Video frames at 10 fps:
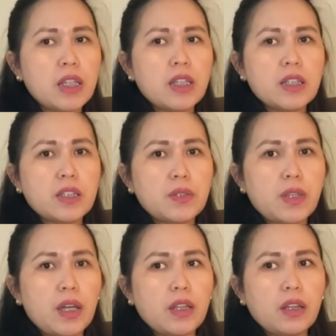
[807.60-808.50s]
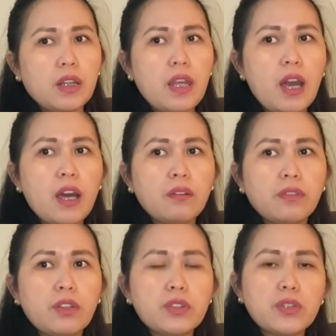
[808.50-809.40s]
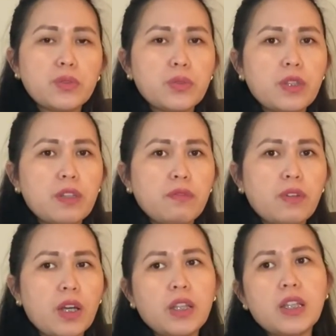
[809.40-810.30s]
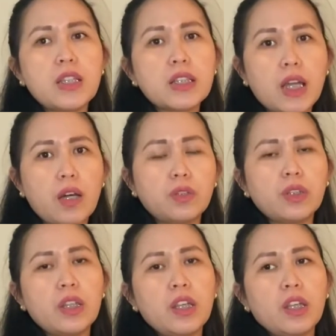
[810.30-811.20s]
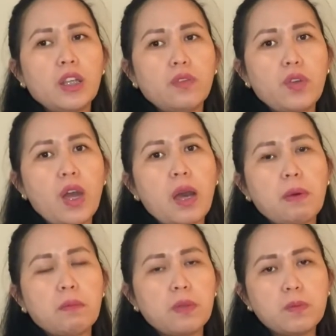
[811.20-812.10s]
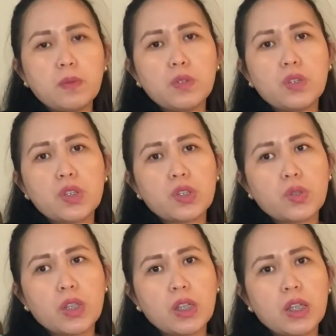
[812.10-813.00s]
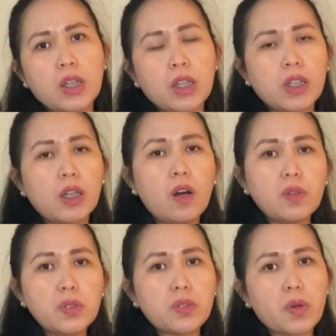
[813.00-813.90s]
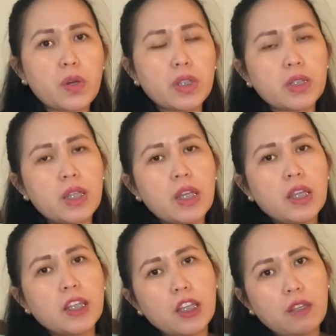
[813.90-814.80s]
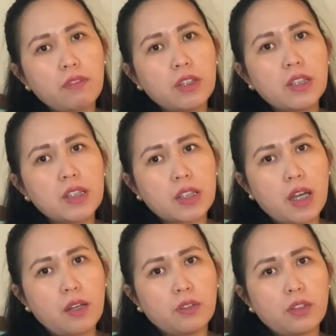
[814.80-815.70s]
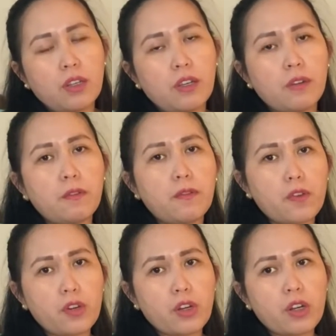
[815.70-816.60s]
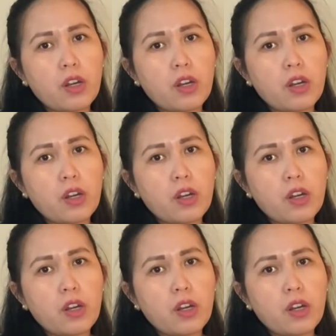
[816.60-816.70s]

so that they have also give a discount if you have a baby registry. All stores give a discount for